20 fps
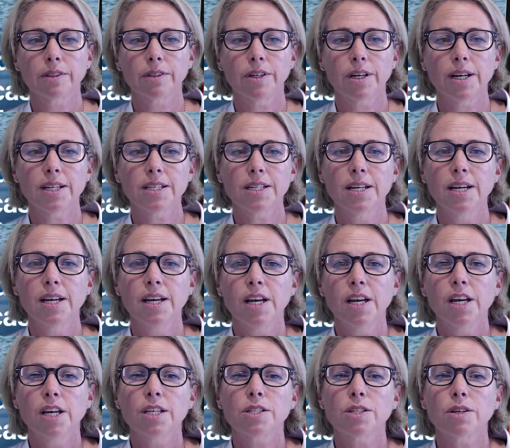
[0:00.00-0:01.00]
Right,
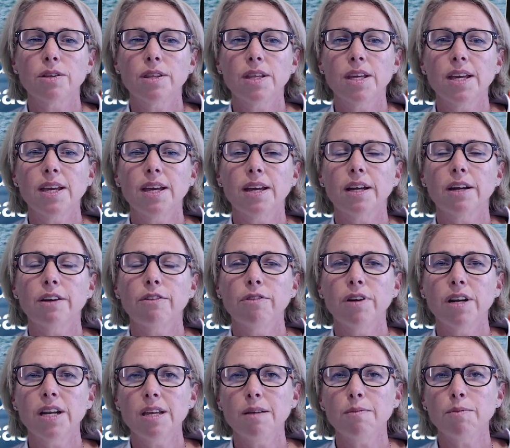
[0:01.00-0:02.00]
so the
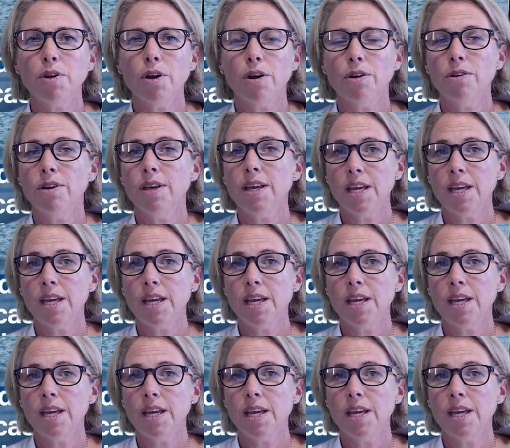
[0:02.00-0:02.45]
Iridium GO